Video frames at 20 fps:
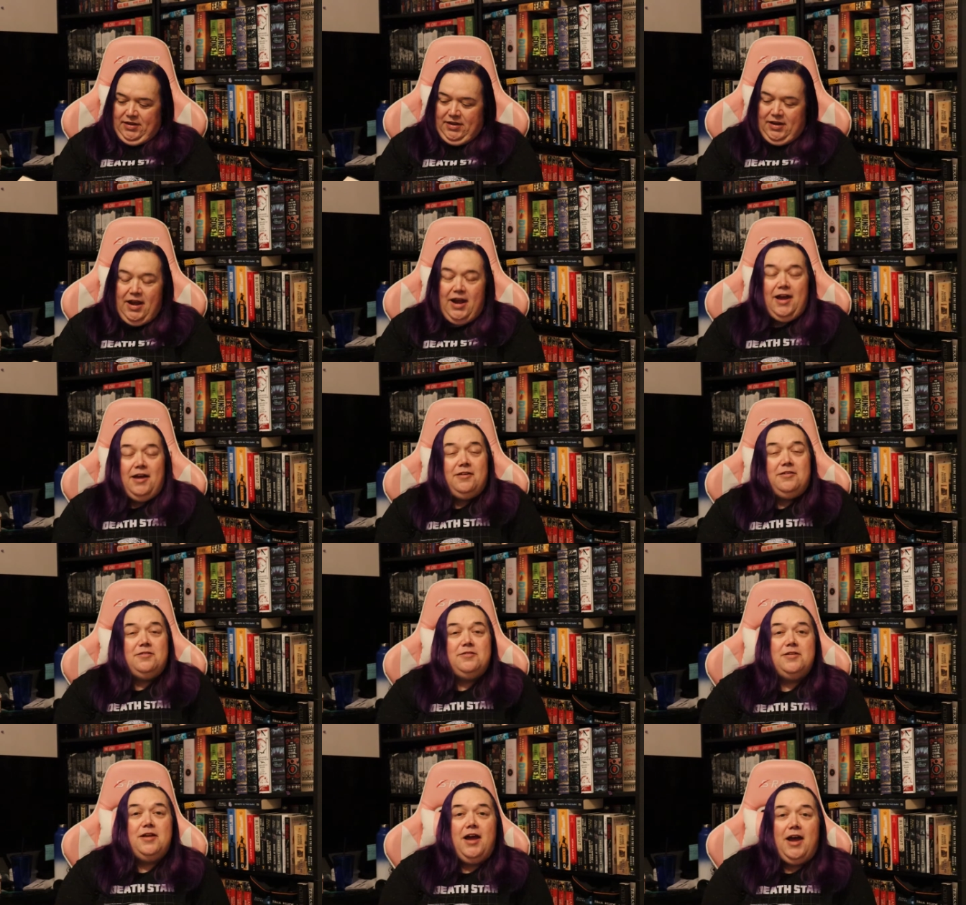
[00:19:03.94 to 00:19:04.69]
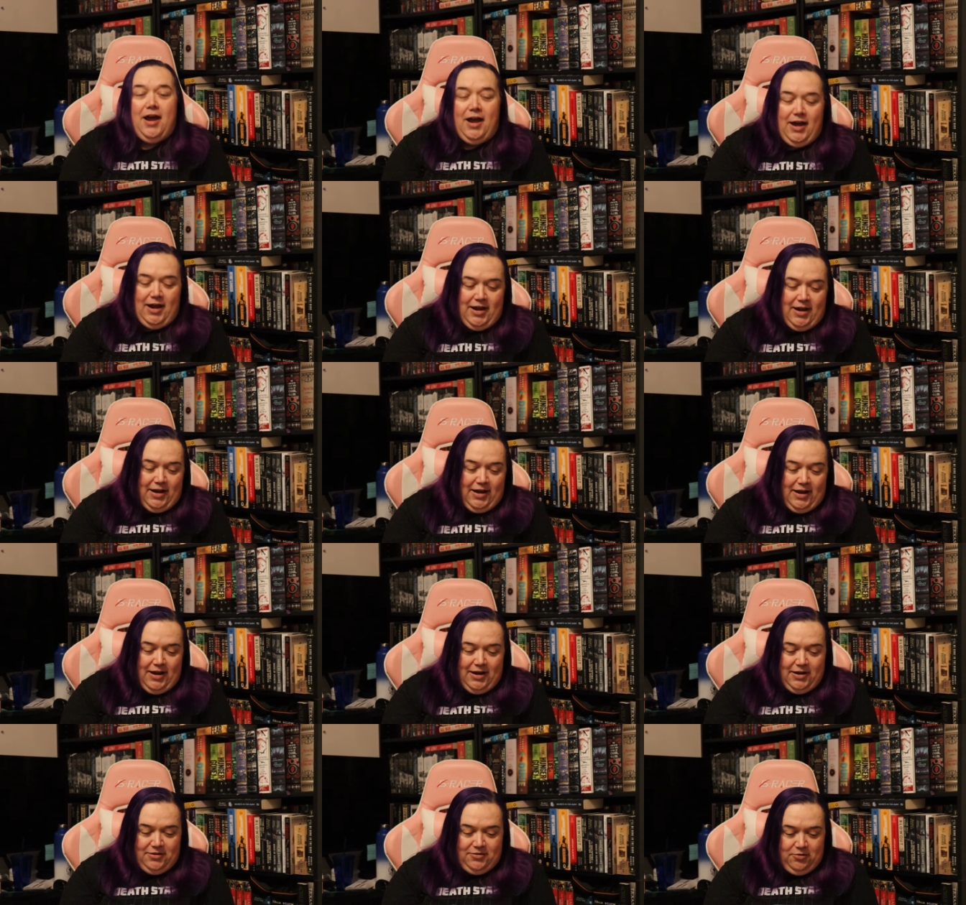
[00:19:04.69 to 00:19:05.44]
Yeah,
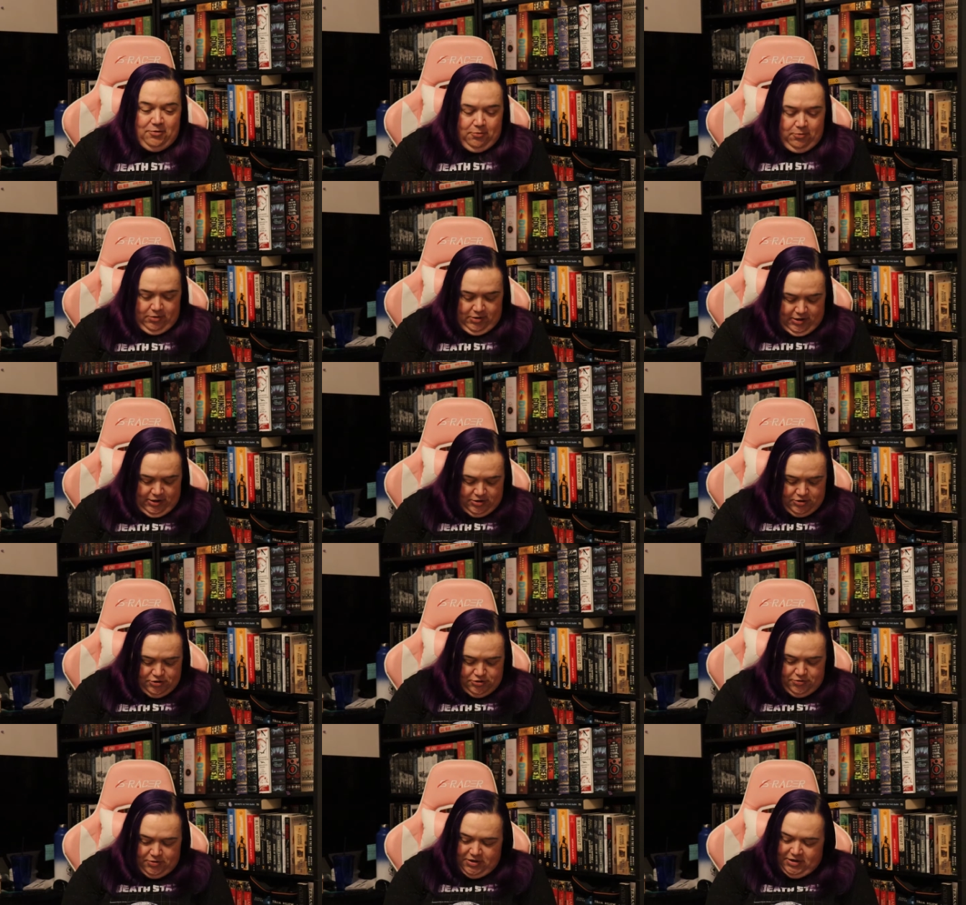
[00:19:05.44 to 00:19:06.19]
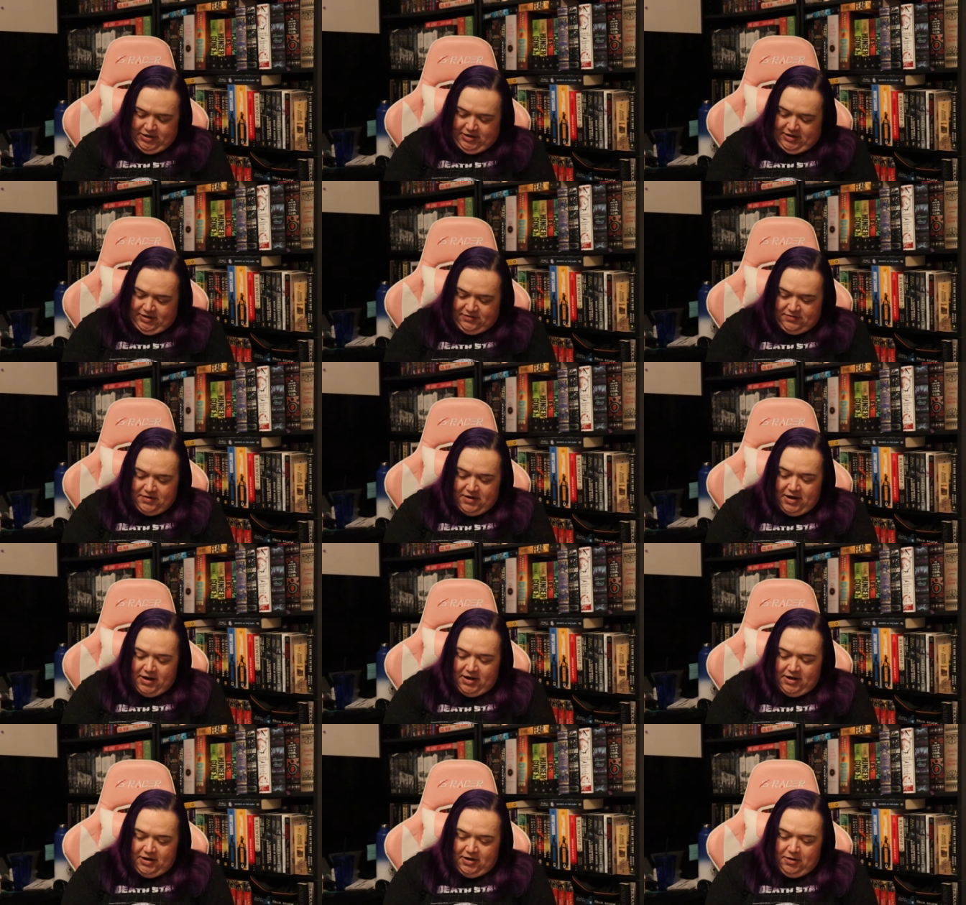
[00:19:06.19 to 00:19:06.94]
I totally enjoyed it. It's
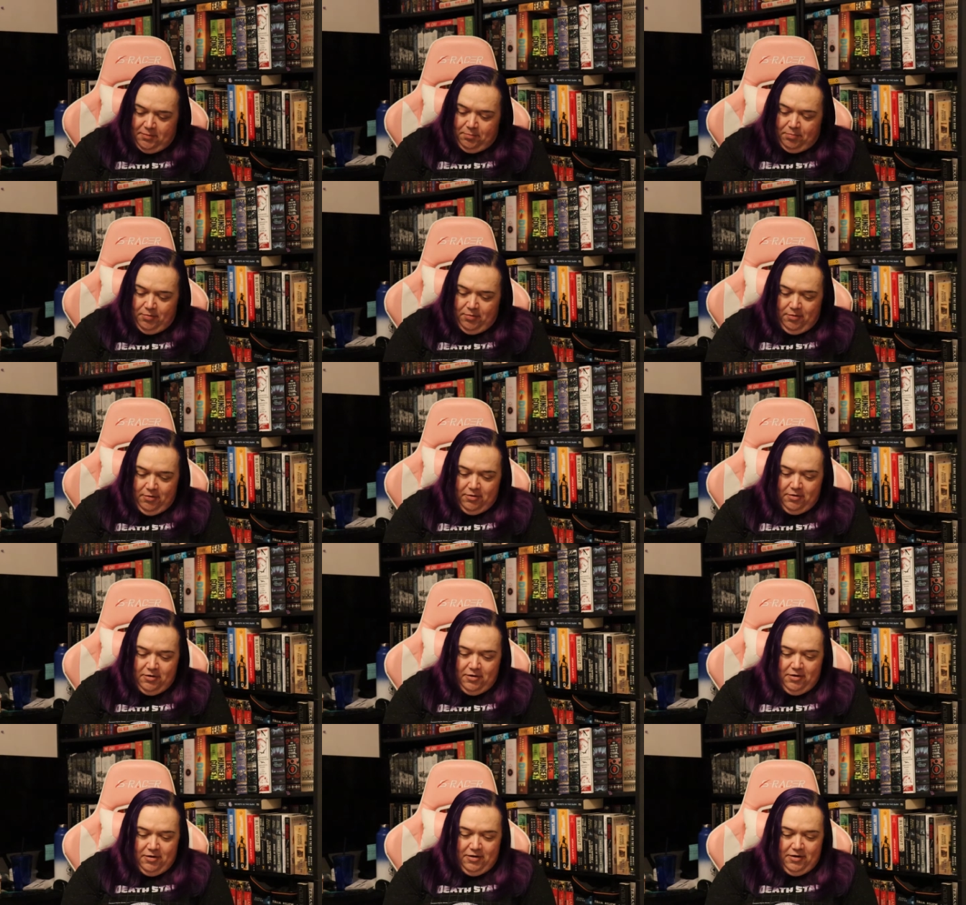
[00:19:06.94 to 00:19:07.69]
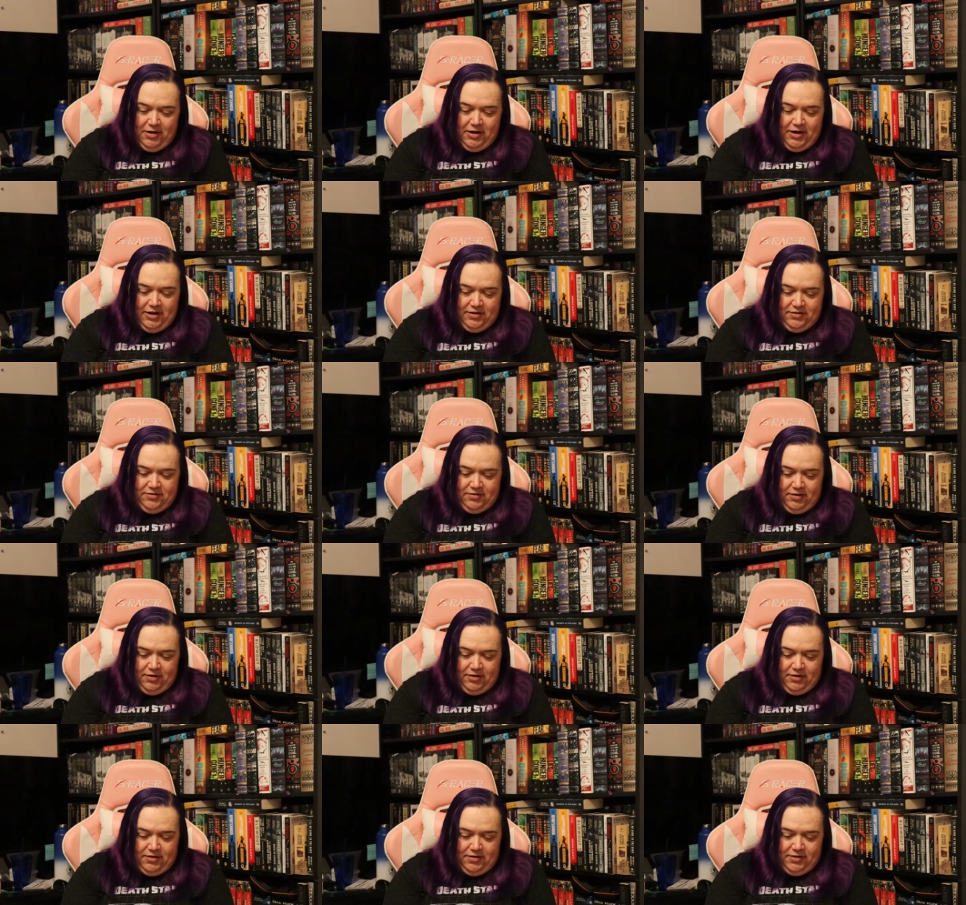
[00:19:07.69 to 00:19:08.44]
got a border, it's
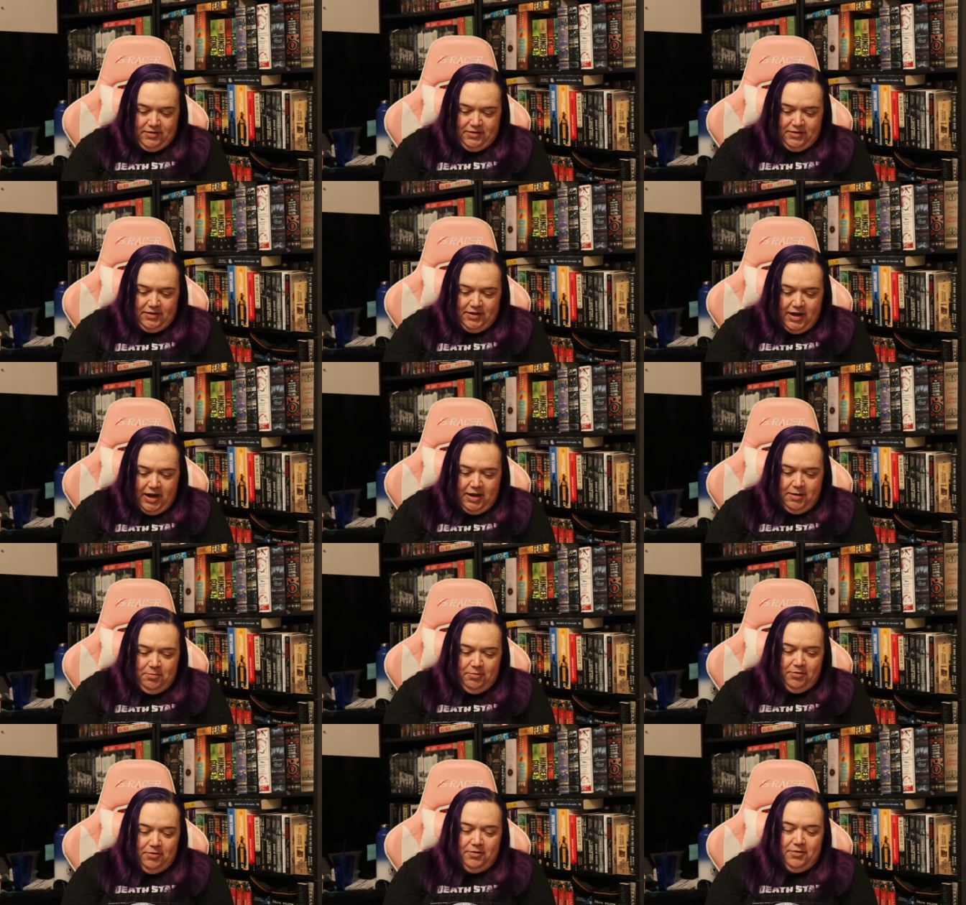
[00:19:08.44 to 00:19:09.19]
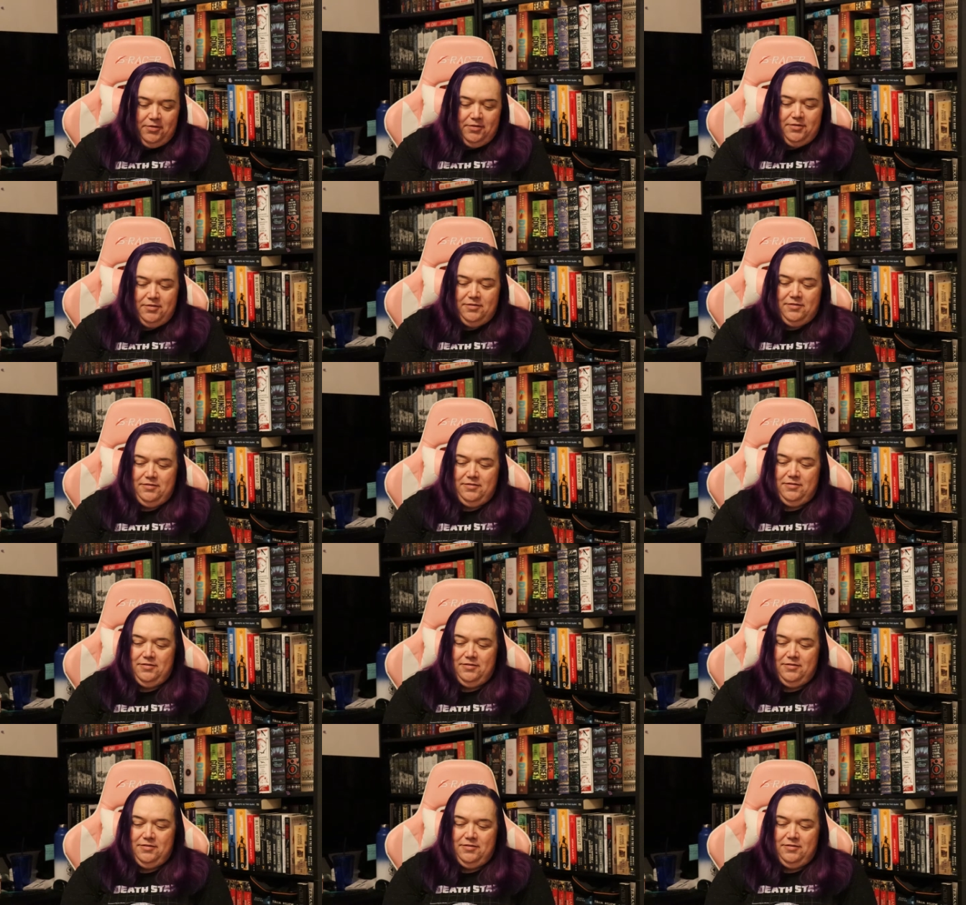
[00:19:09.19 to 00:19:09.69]
all labeled.